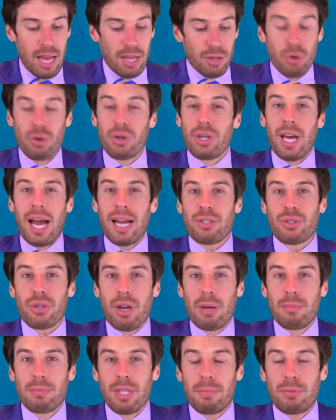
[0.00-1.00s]
your doctor
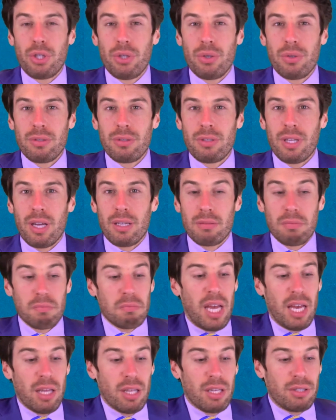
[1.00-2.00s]
comes up to you and says,
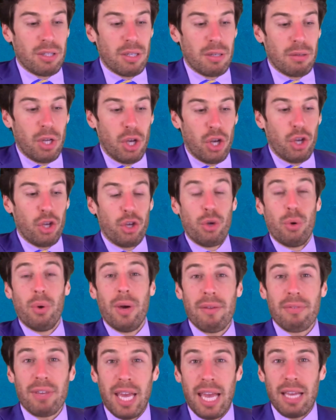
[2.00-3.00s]
hey, listen, you
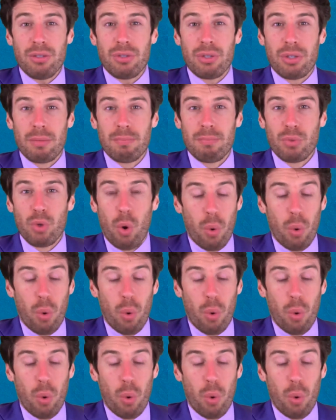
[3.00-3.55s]
have cancer.